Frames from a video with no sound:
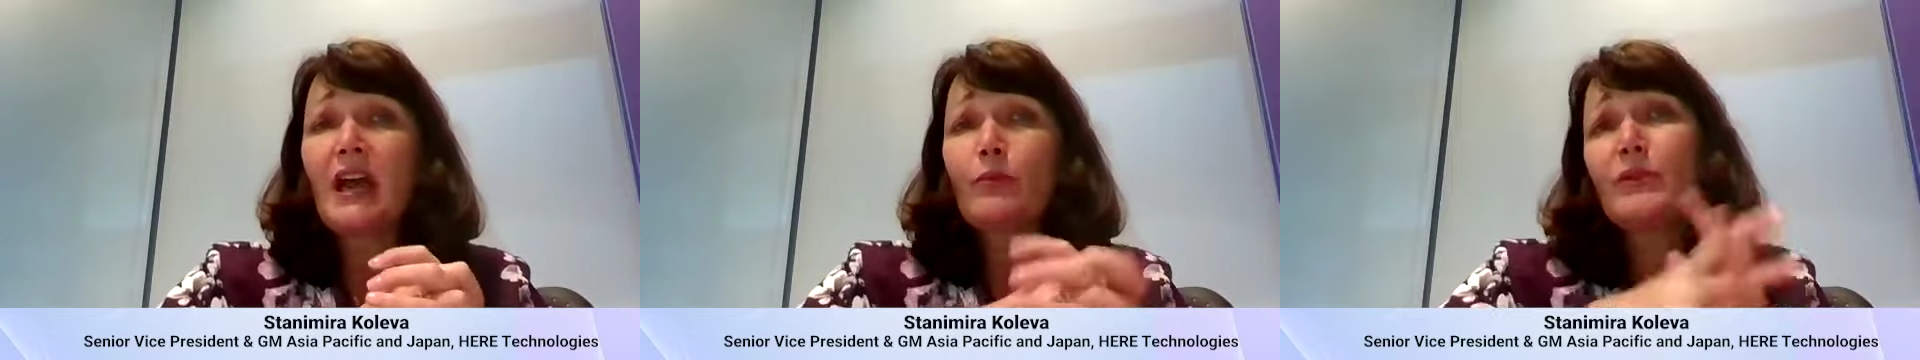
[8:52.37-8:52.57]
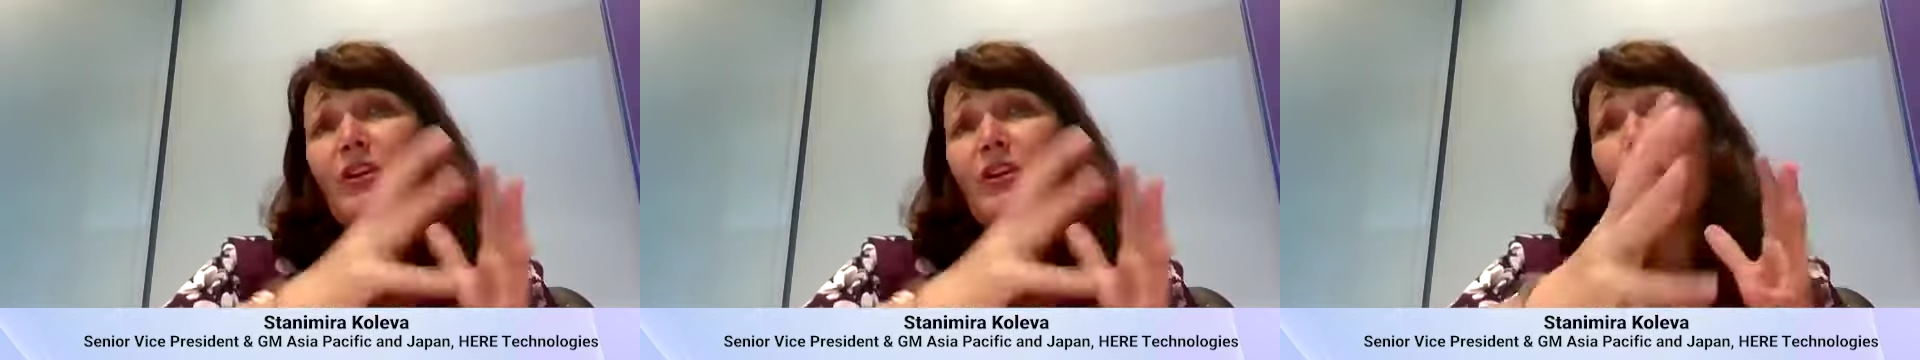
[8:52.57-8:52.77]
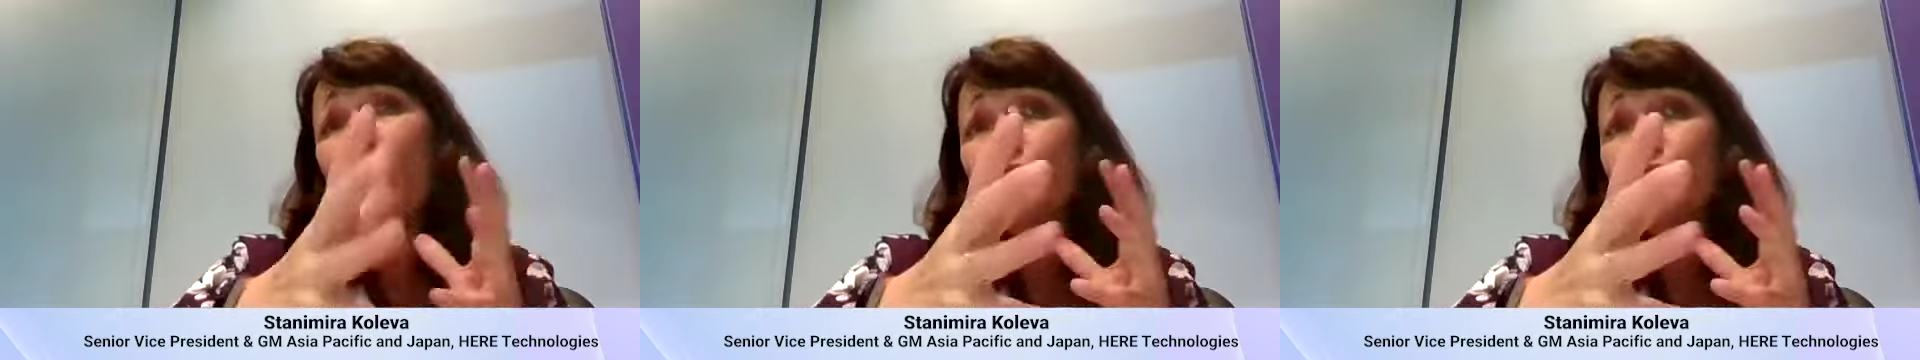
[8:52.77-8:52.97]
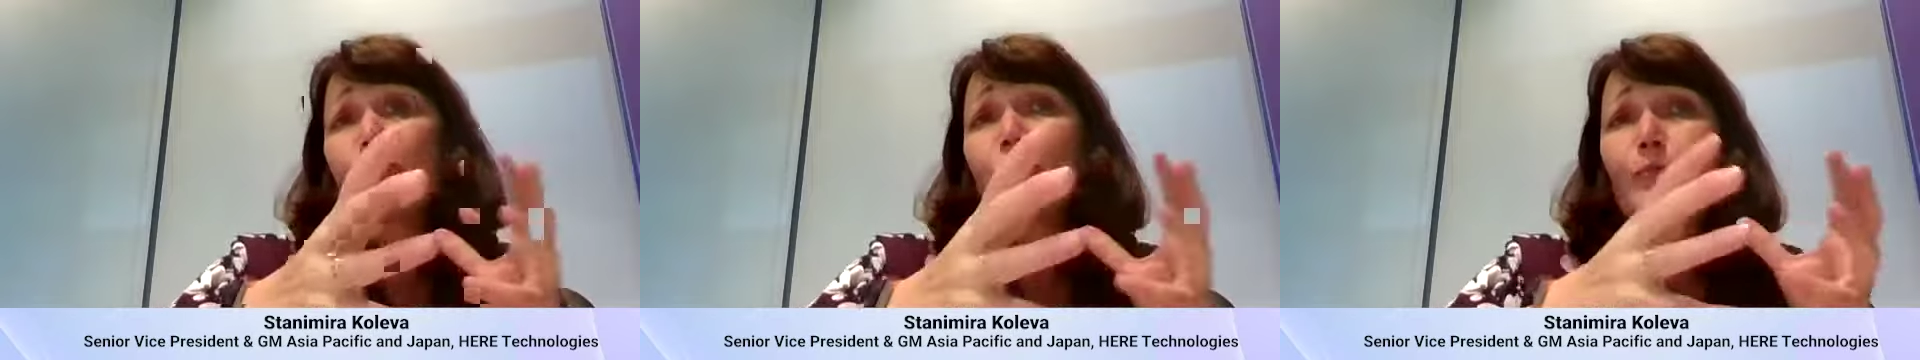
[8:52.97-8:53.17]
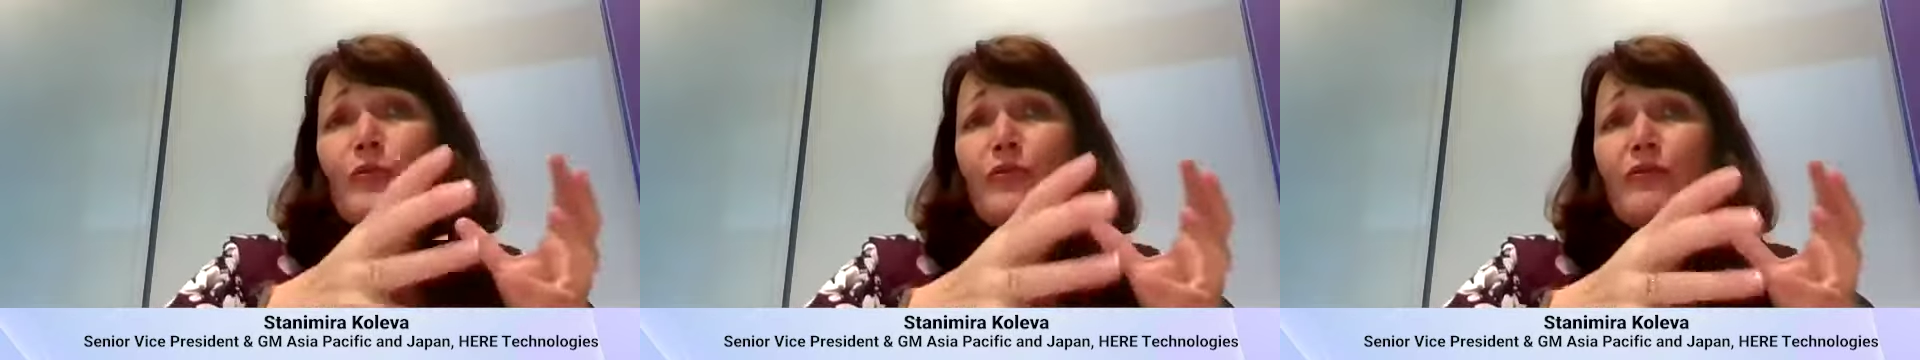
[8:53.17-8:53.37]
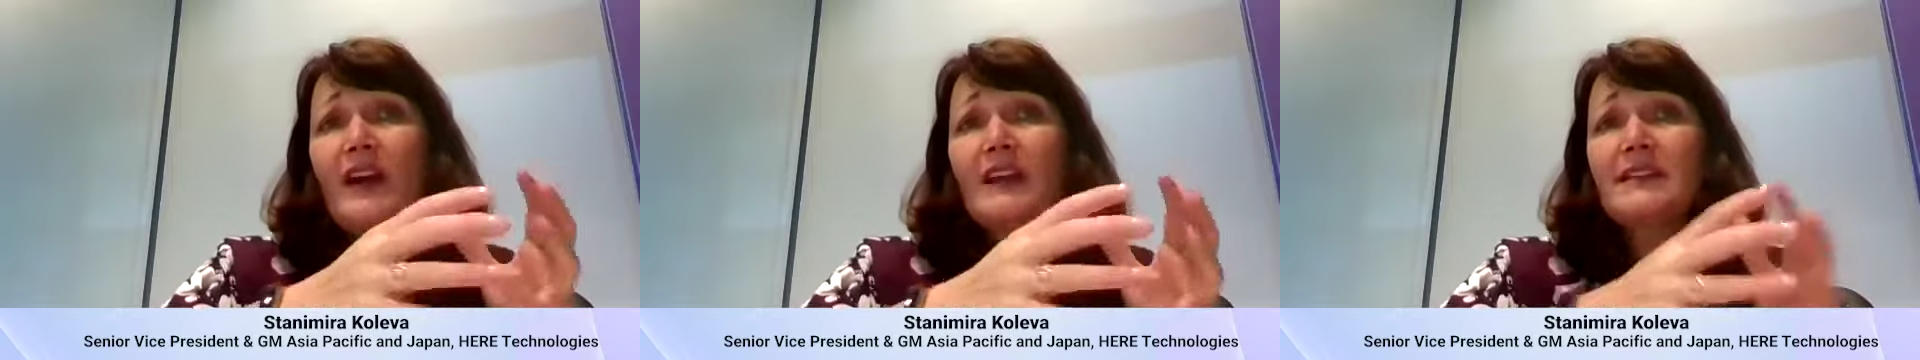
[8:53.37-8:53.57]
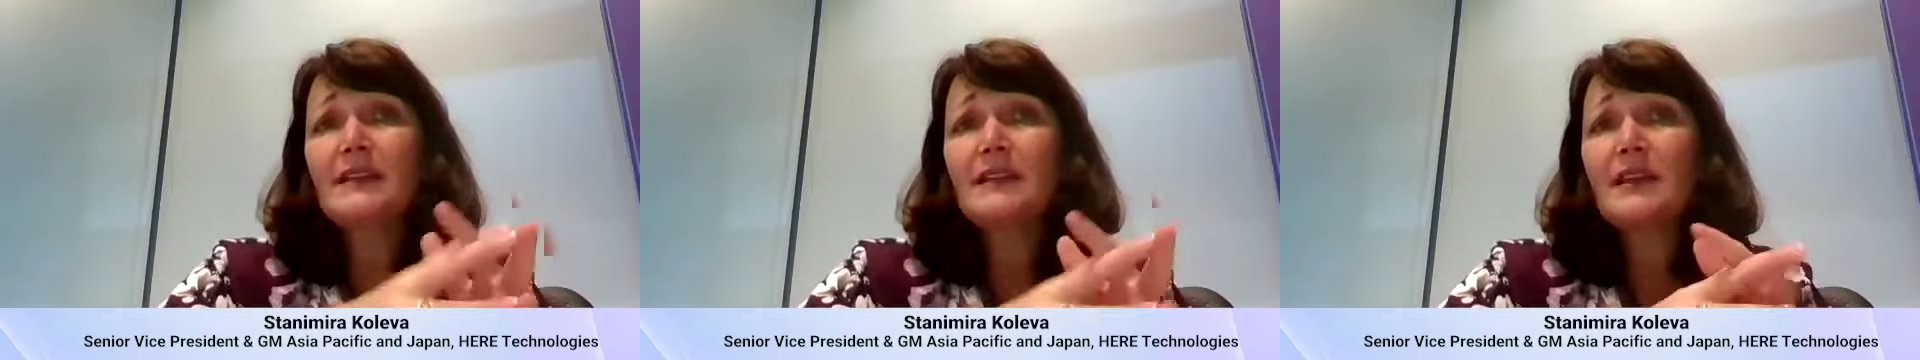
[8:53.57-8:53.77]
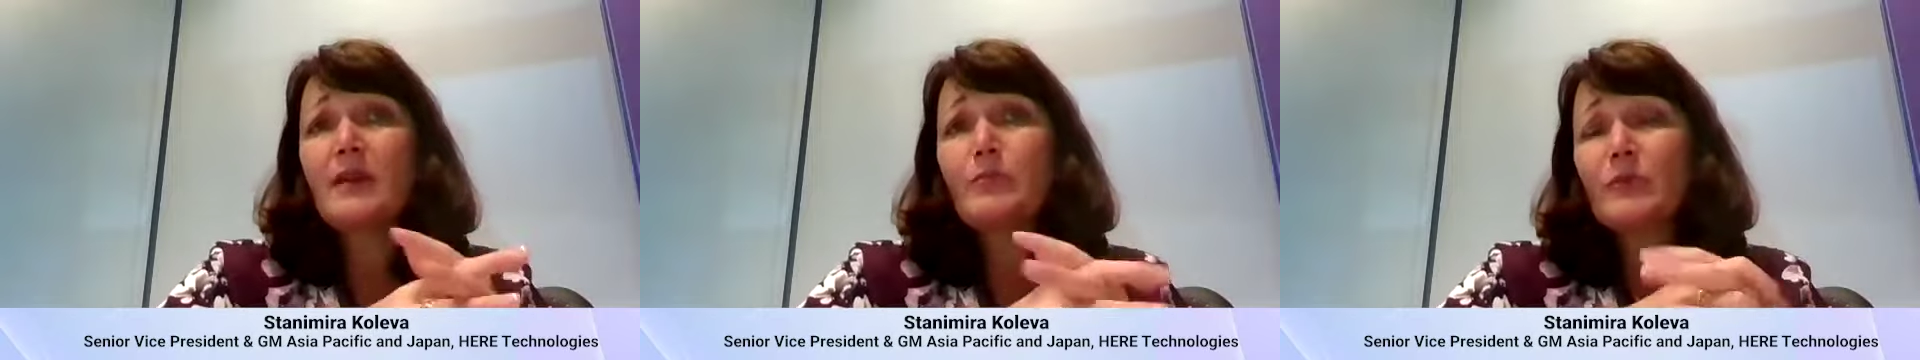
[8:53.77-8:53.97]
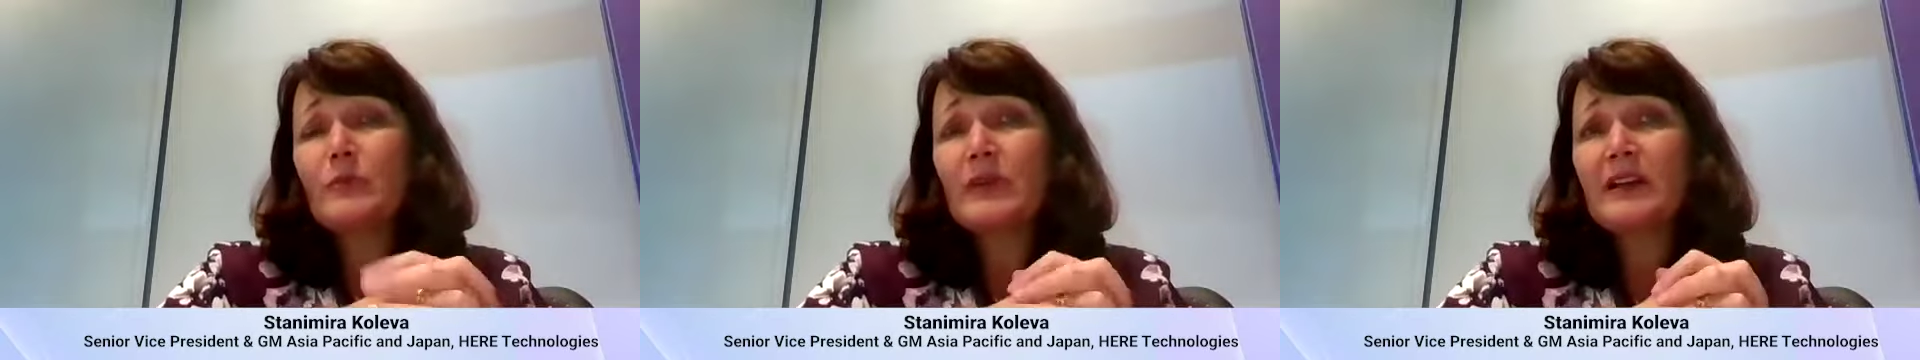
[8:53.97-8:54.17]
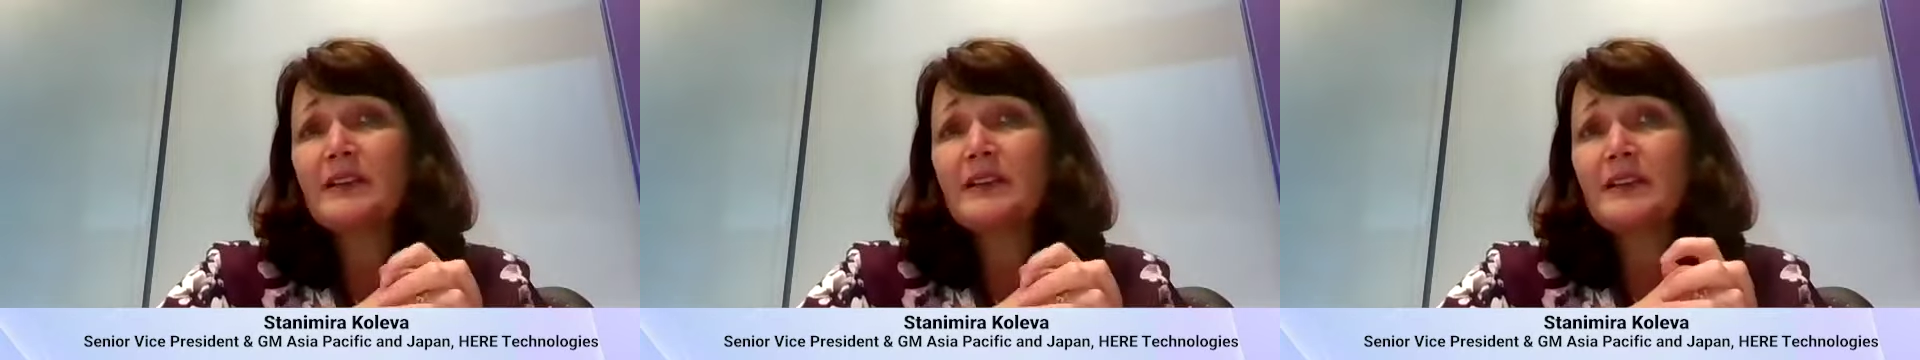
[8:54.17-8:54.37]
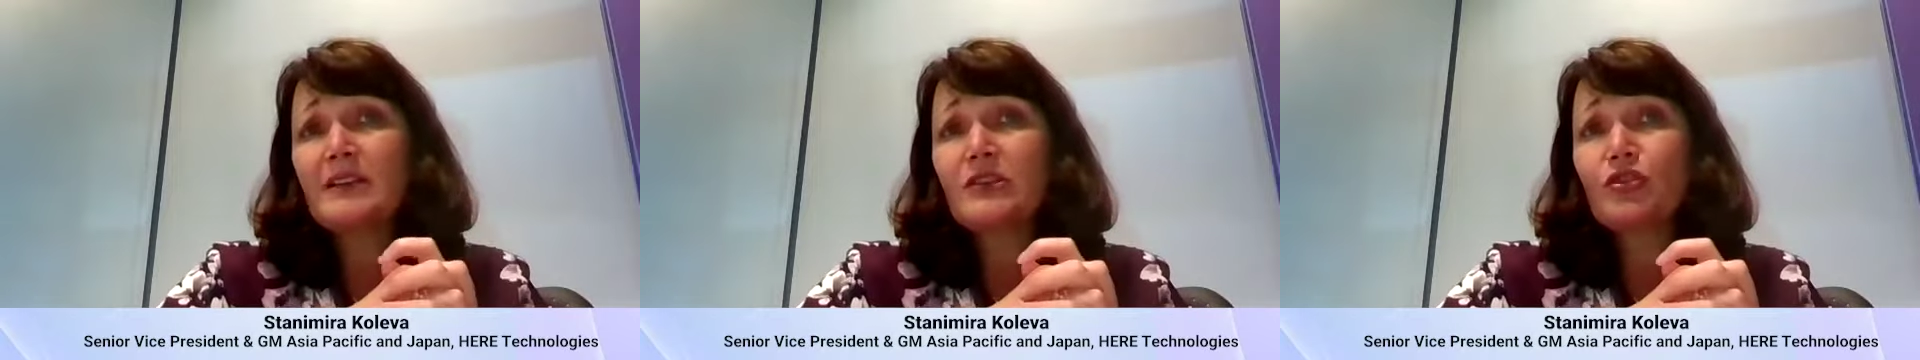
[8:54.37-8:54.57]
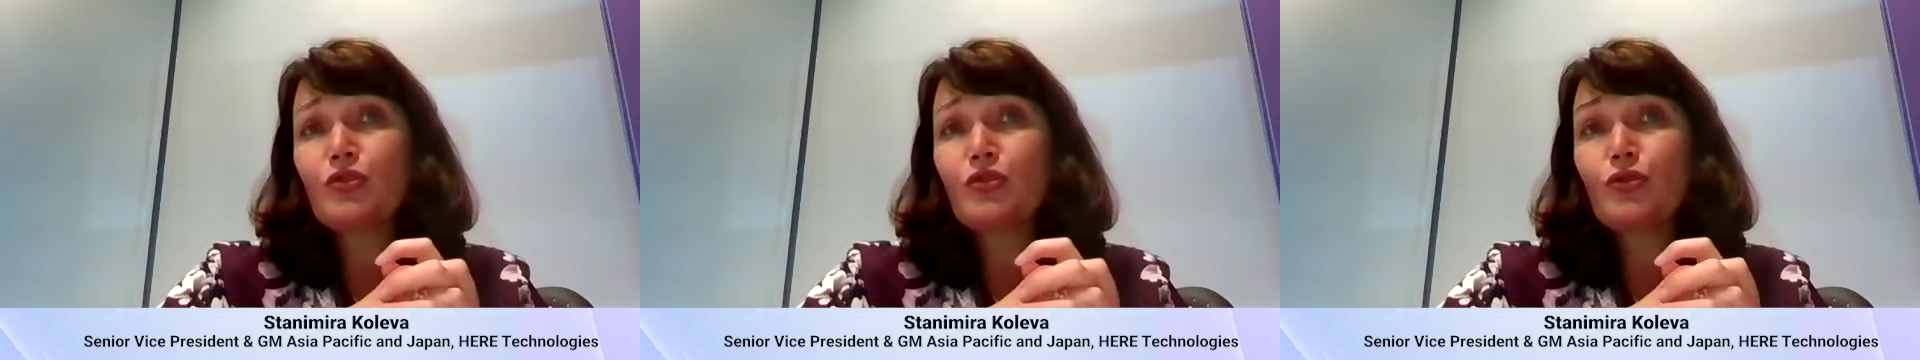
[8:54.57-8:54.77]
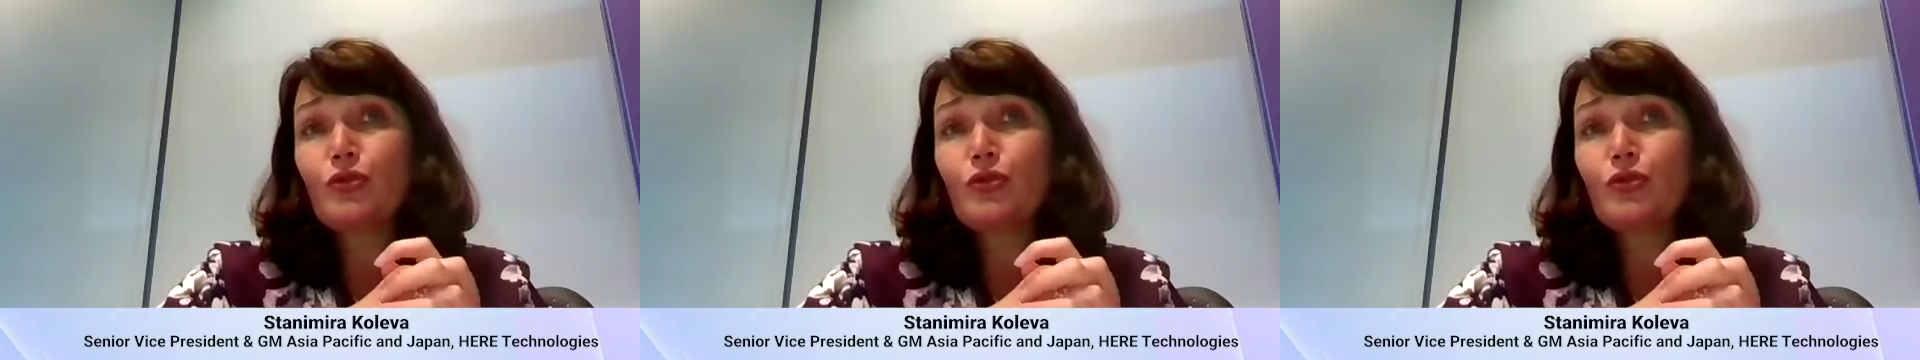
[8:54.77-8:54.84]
We are also providing capabilities